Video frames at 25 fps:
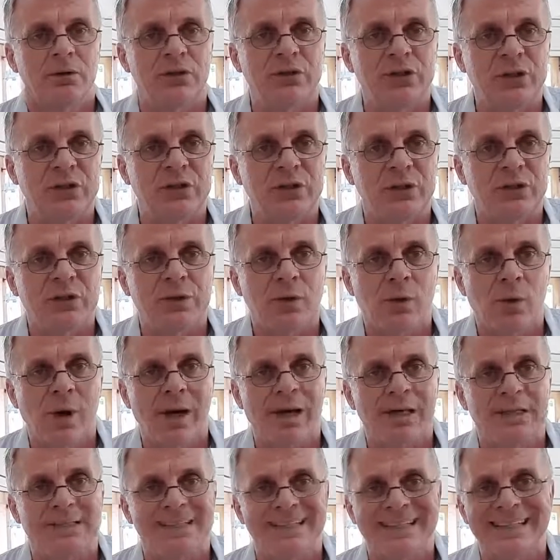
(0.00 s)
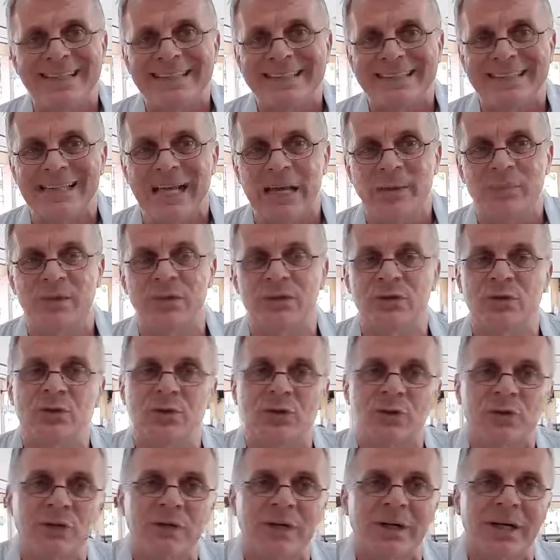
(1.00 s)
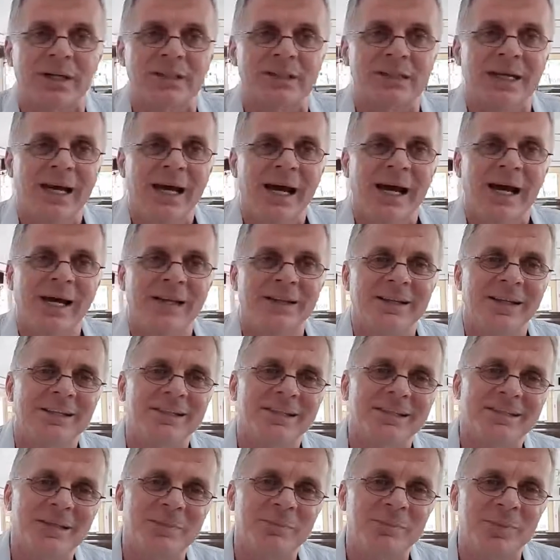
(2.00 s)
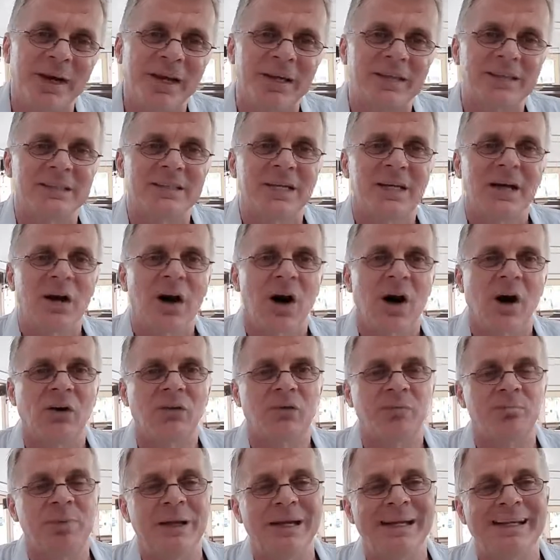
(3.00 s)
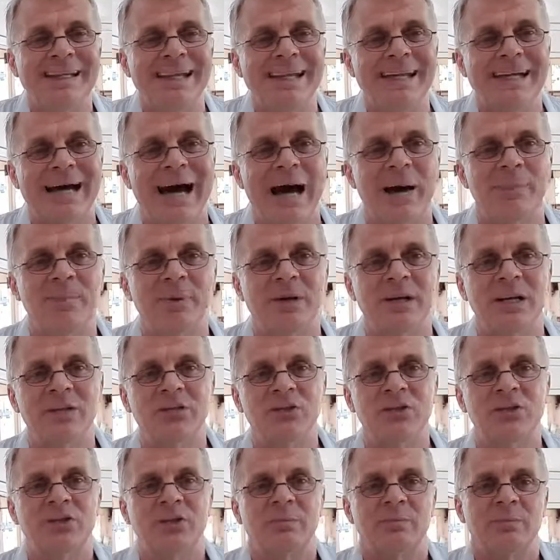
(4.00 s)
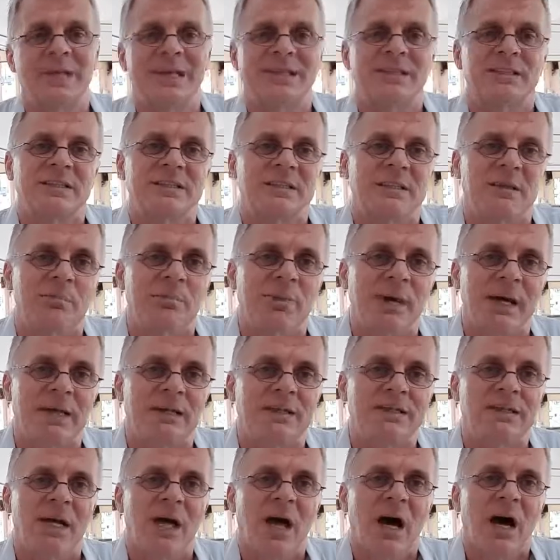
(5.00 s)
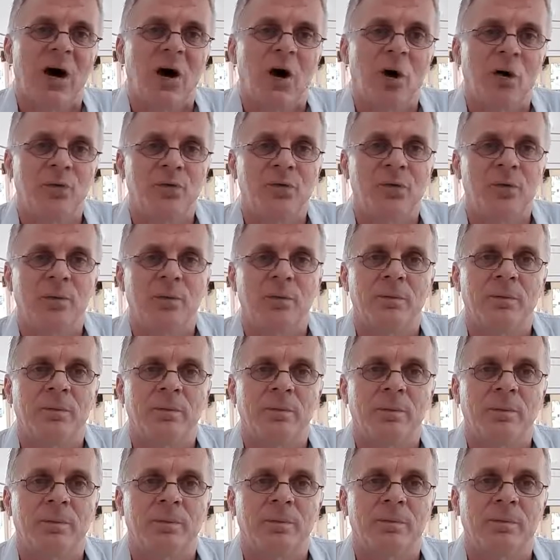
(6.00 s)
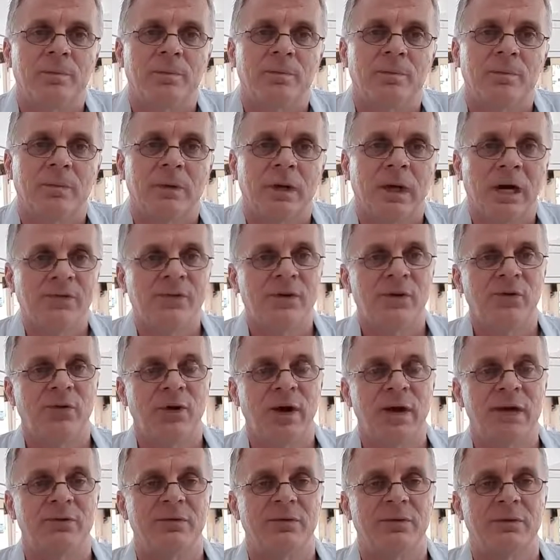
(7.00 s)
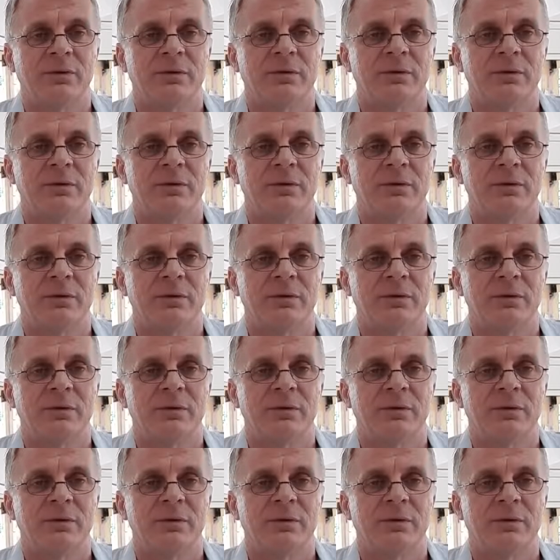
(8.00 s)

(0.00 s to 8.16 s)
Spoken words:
Jesus Christ. His name is Jesus Christ. And that is the base of building up a relationship. That is the base of having faith.